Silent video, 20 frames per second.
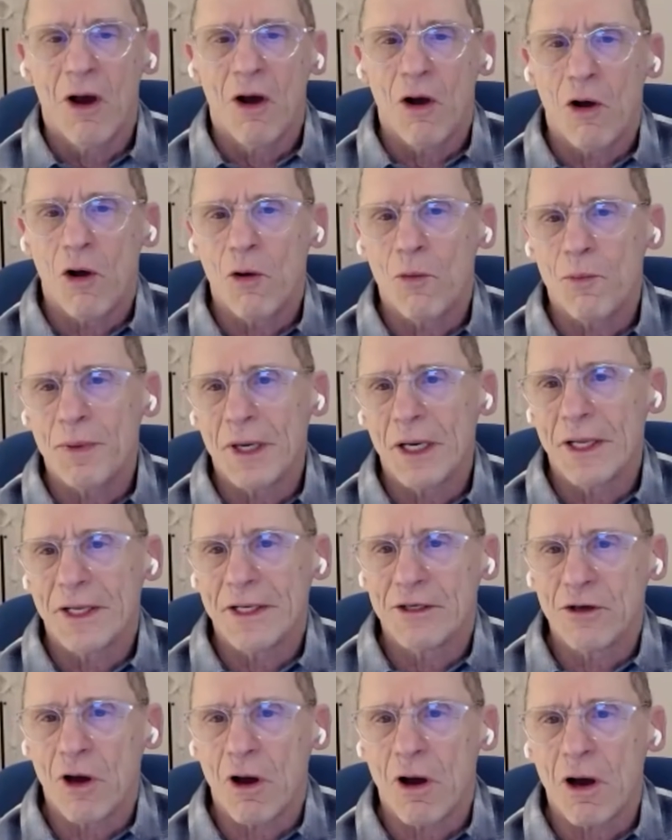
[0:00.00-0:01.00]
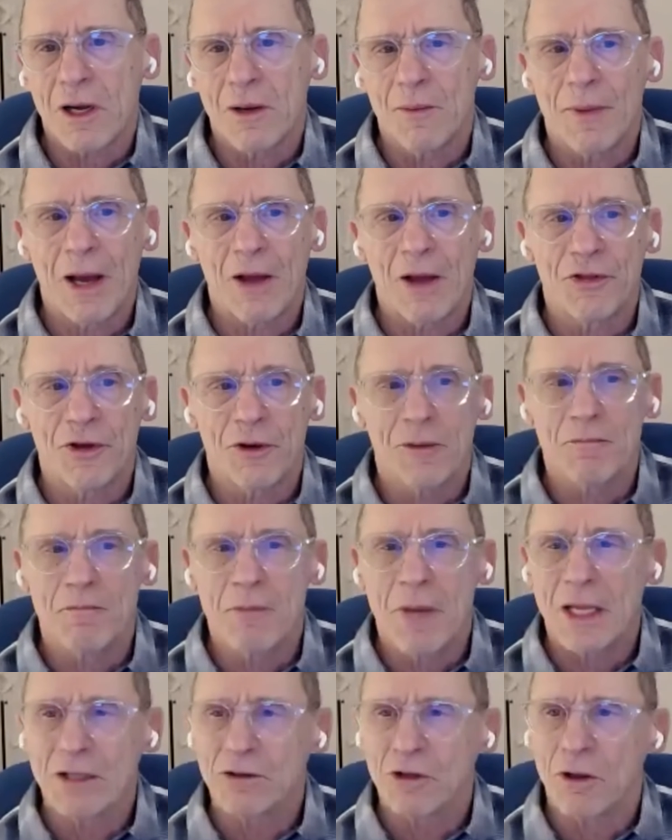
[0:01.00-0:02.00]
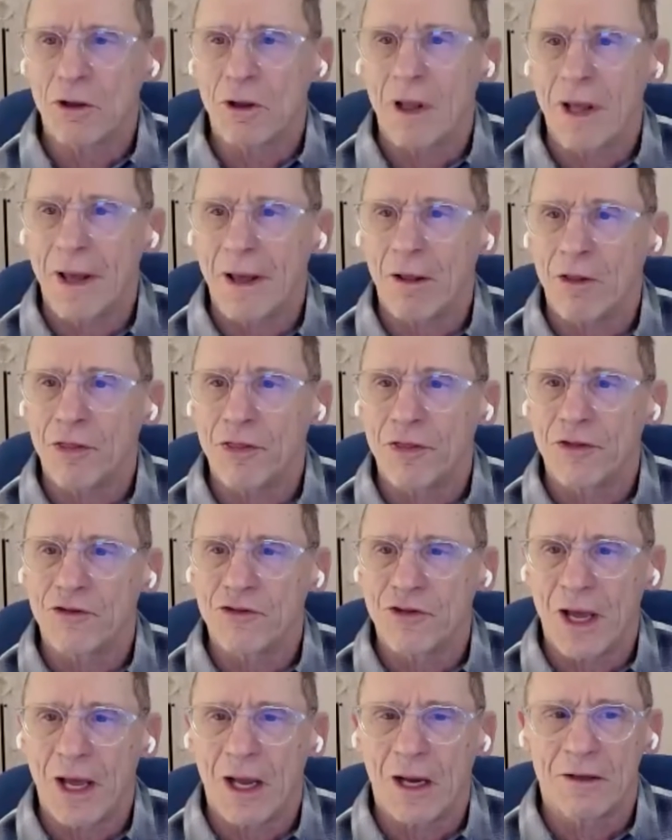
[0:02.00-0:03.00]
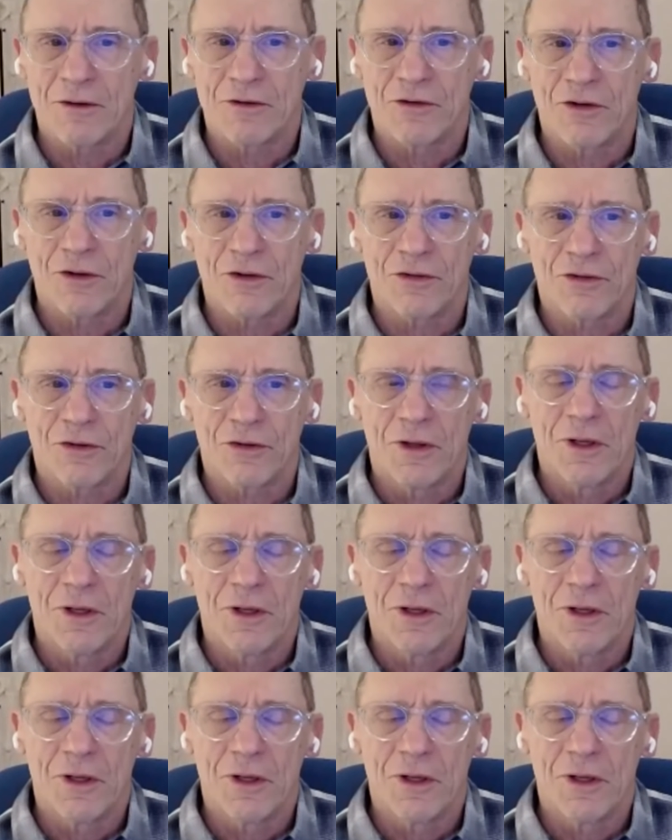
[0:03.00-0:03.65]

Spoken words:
openly talk about their mental health challenges.